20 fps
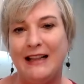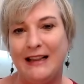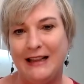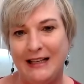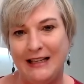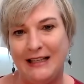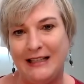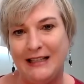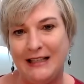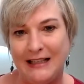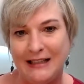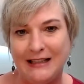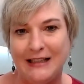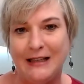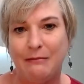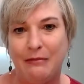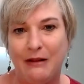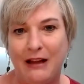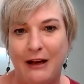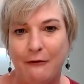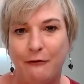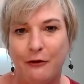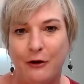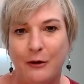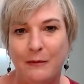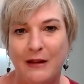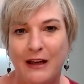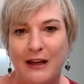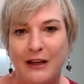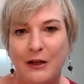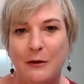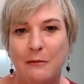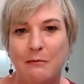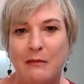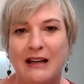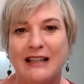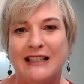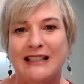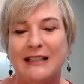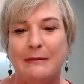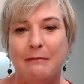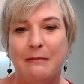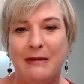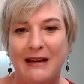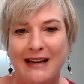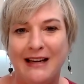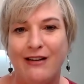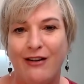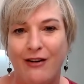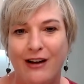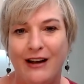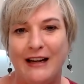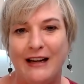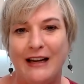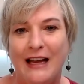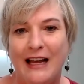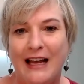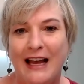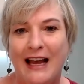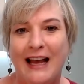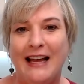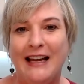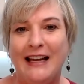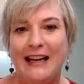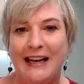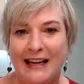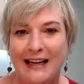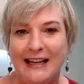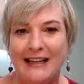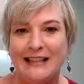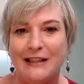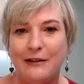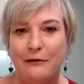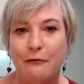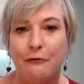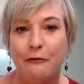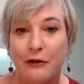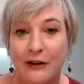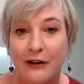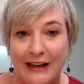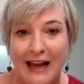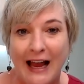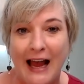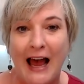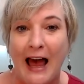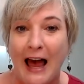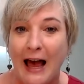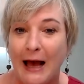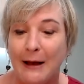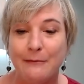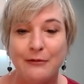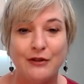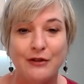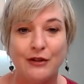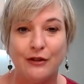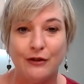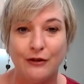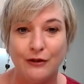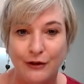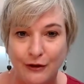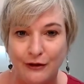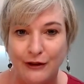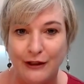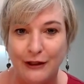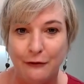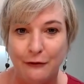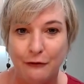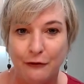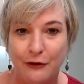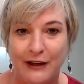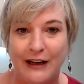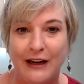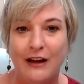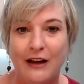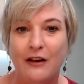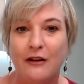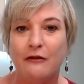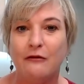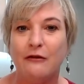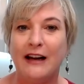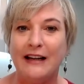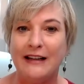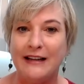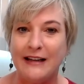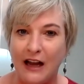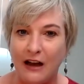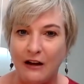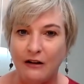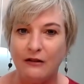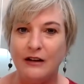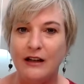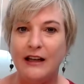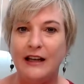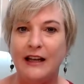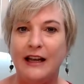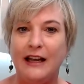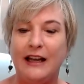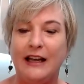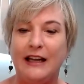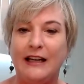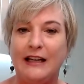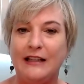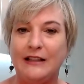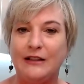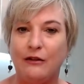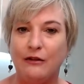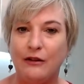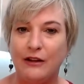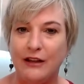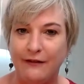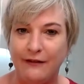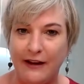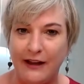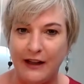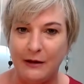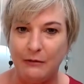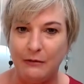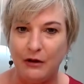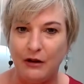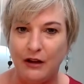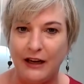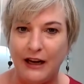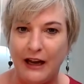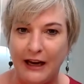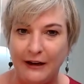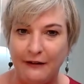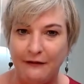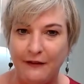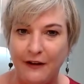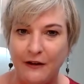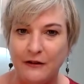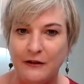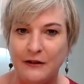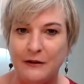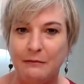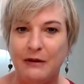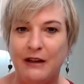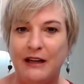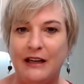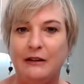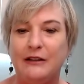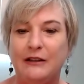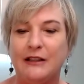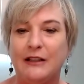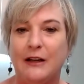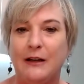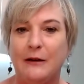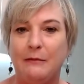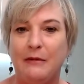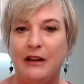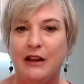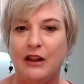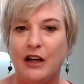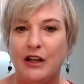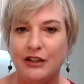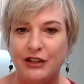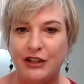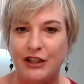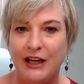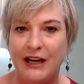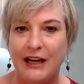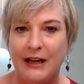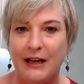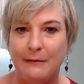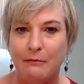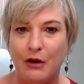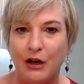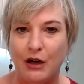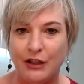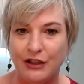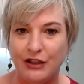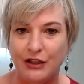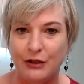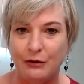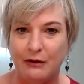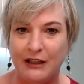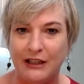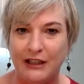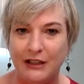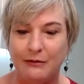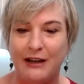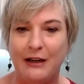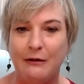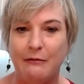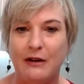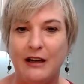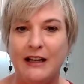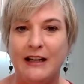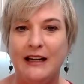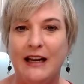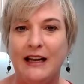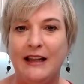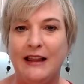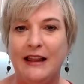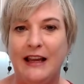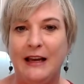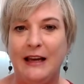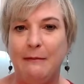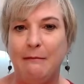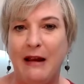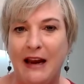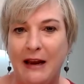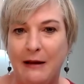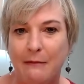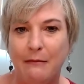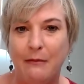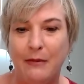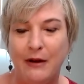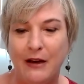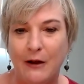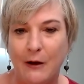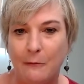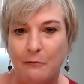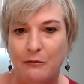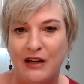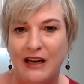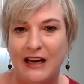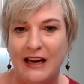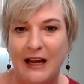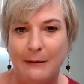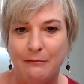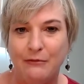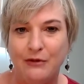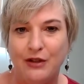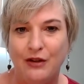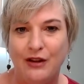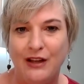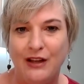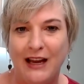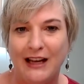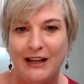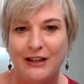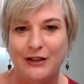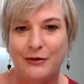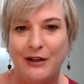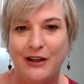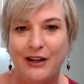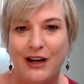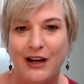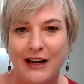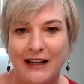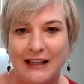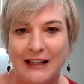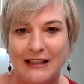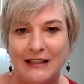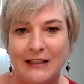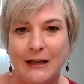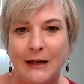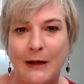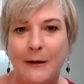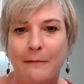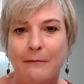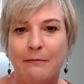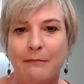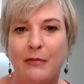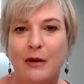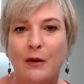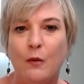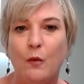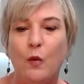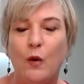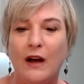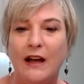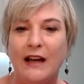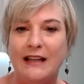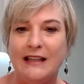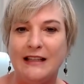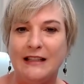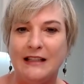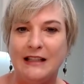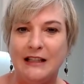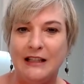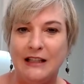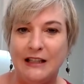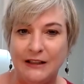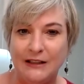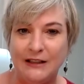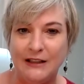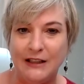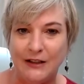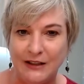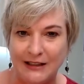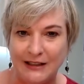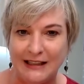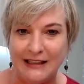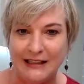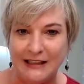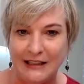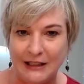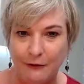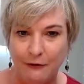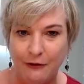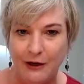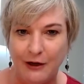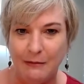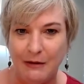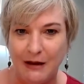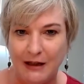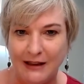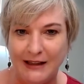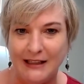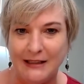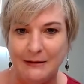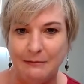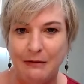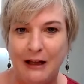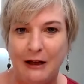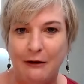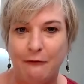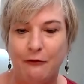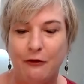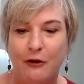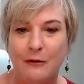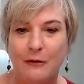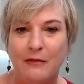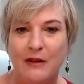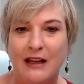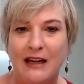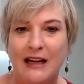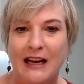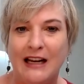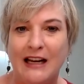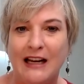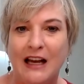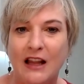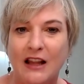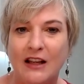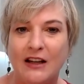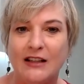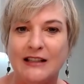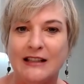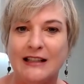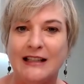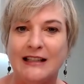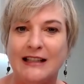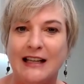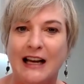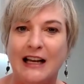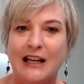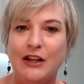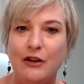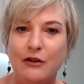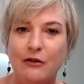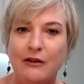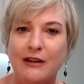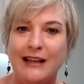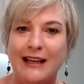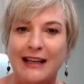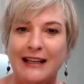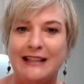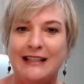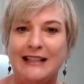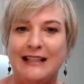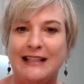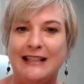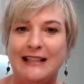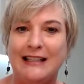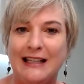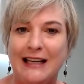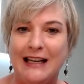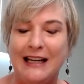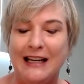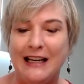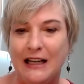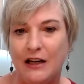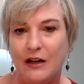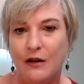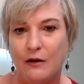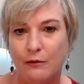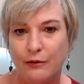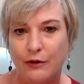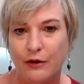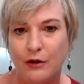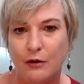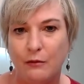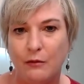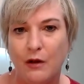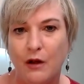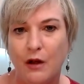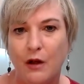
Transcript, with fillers: this is the platform that you must be on. And it is free, absolutely free. Right now, it is only available on iPhone, but it's going to be launching in March twenty twenty-one, and they may be opening up to the Android audience. But what is seriously different about this platform than any others is that you get to sit in a room